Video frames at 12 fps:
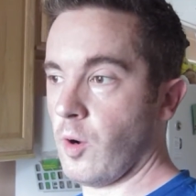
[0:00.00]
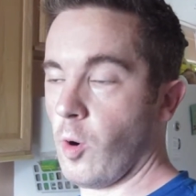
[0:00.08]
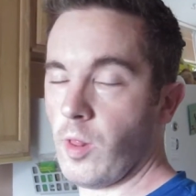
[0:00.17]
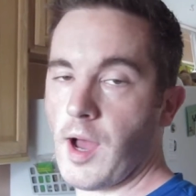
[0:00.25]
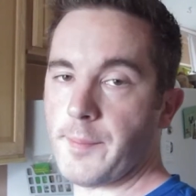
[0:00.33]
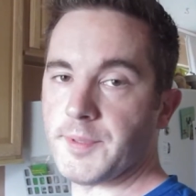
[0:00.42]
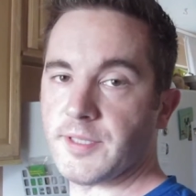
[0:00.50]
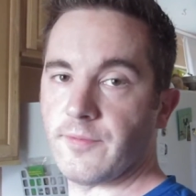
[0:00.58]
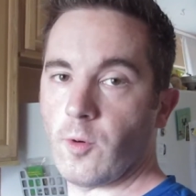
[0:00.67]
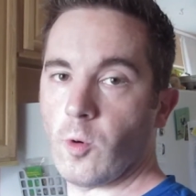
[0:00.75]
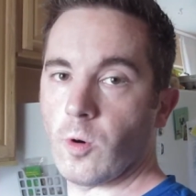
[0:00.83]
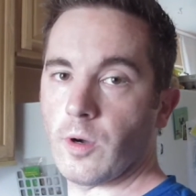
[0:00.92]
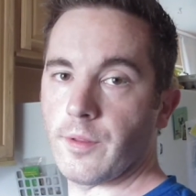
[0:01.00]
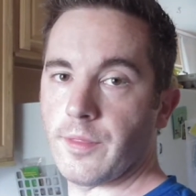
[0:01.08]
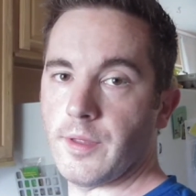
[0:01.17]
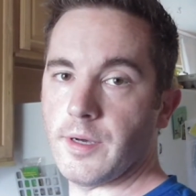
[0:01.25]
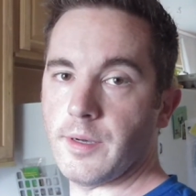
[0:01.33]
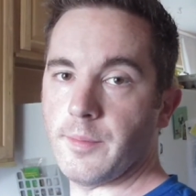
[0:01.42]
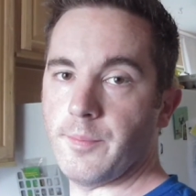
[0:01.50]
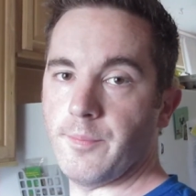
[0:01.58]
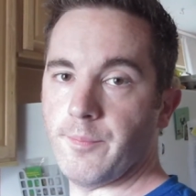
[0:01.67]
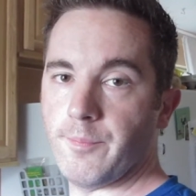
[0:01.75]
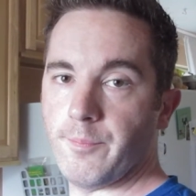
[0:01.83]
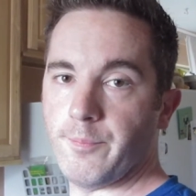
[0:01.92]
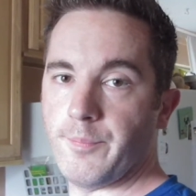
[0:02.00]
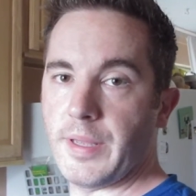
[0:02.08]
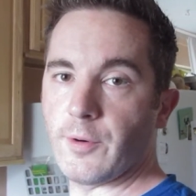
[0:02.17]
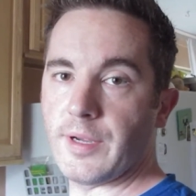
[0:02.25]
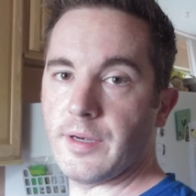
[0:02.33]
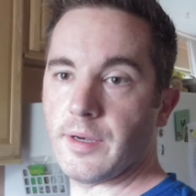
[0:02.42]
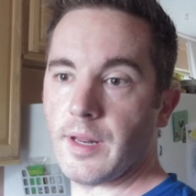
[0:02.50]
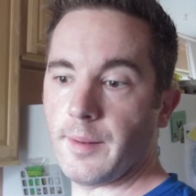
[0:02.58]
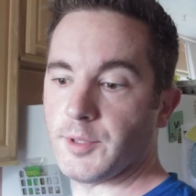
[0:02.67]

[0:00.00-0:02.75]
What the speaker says: Whole hops for the bittering.